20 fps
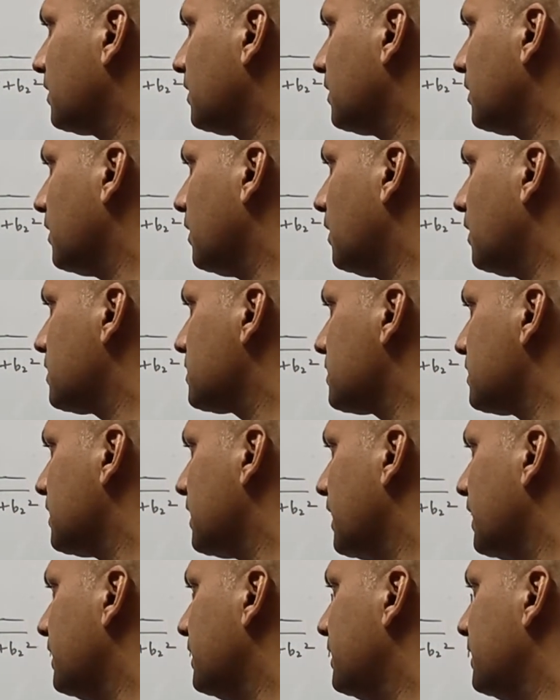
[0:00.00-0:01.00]
Cos
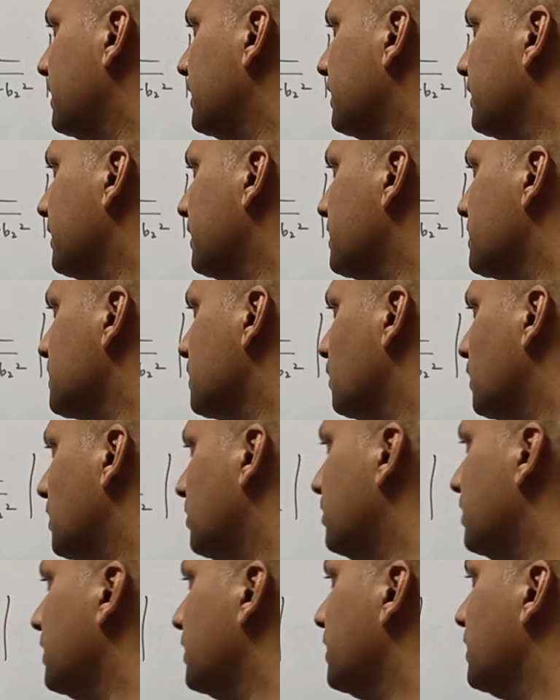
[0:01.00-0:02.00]
90 degrees will
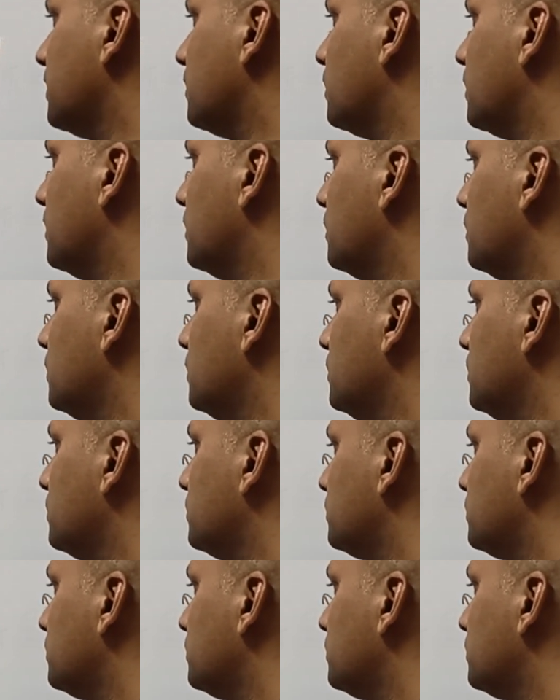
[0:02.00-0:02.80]
be equal to